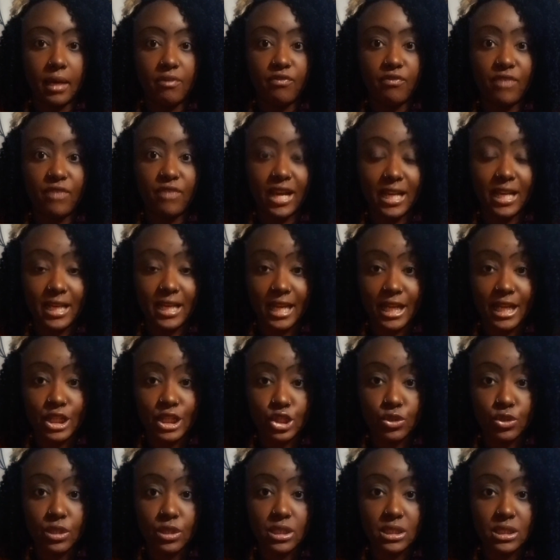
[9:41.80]

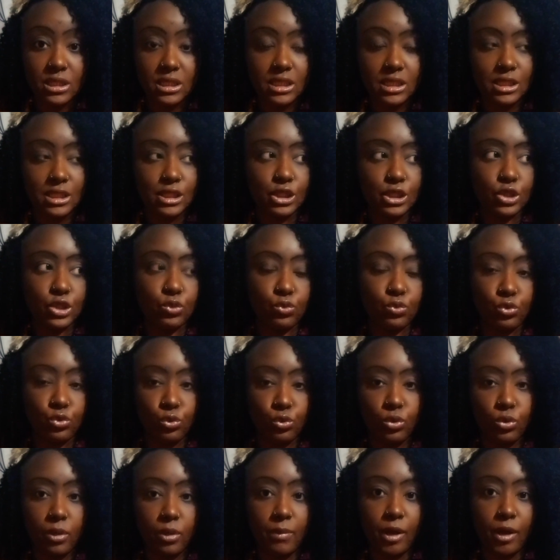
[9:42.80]
financial assistance through
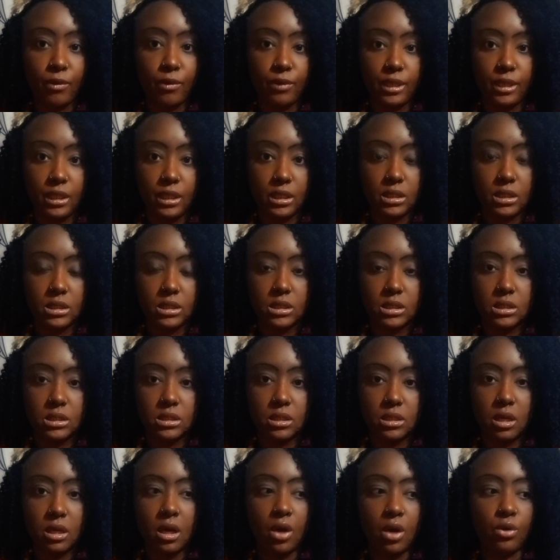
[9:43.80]
doing my readings.
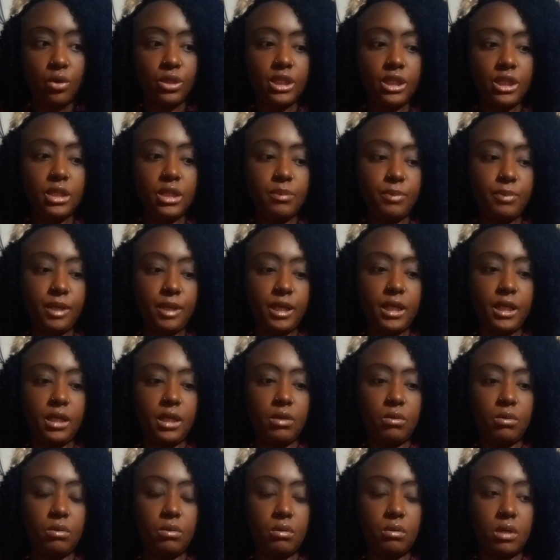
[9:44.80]
Only
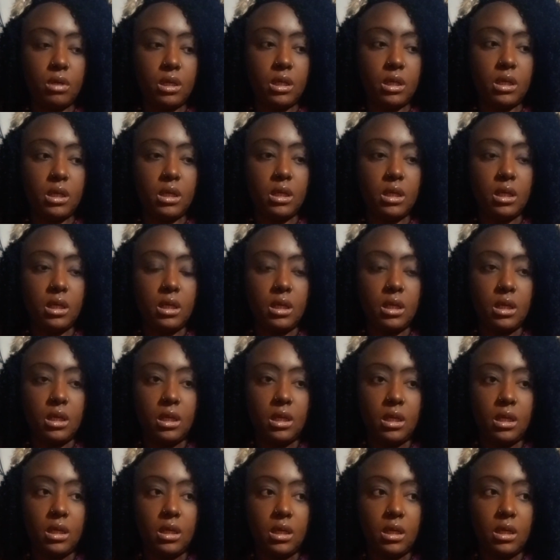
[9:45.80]
depending on
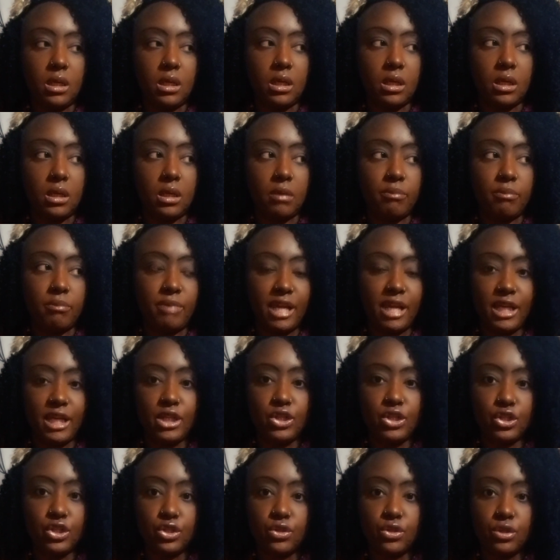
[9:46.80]

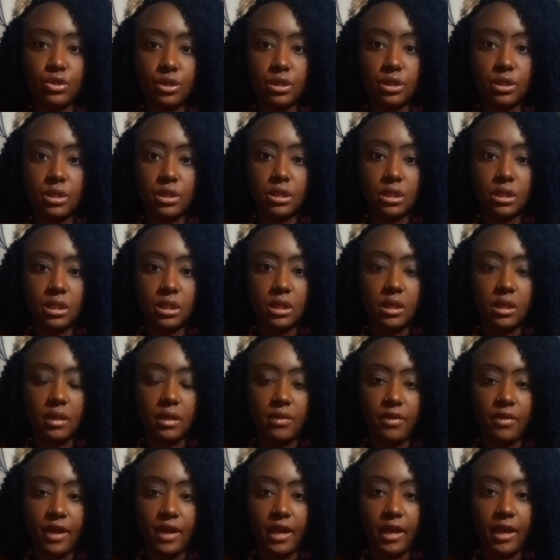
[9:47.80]
making sure
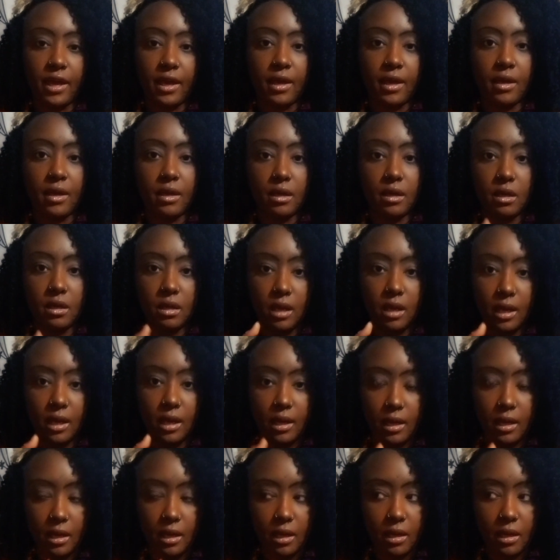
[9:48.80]
that
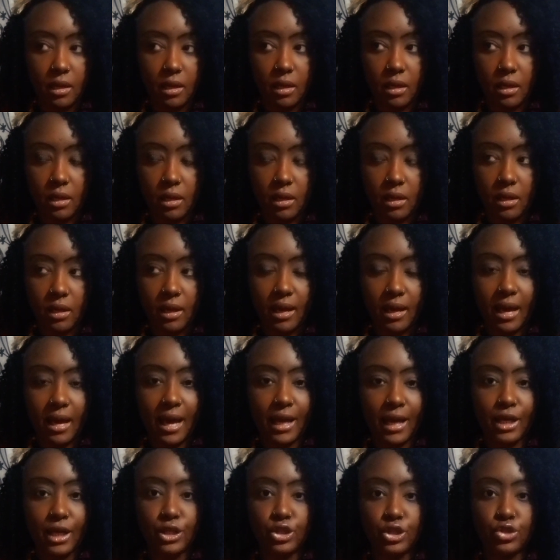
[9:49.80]

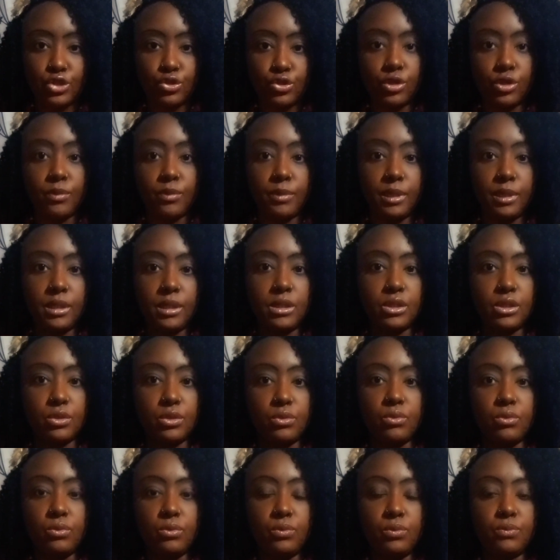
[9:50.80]
I contributed
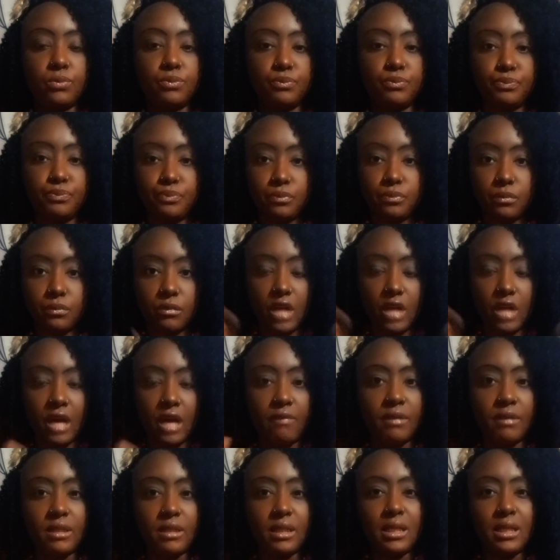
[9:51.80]
to
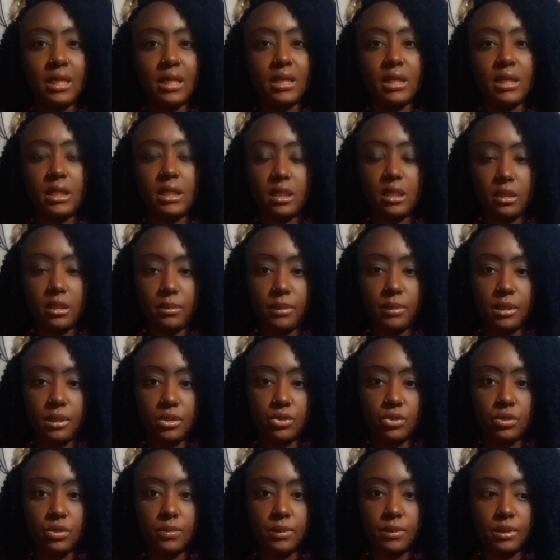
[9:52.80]
everything that needed to be
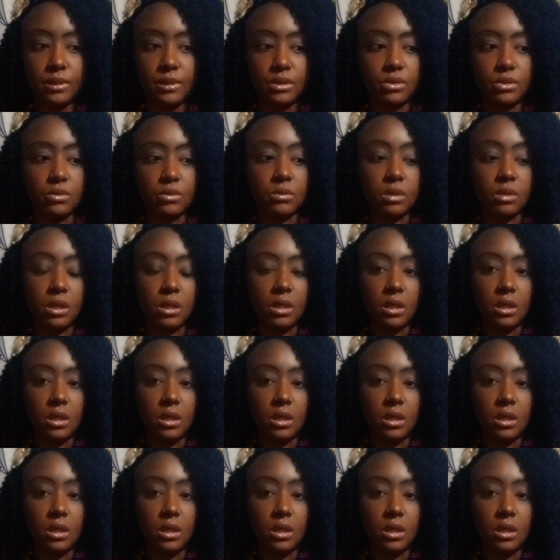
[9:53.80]
contributed to.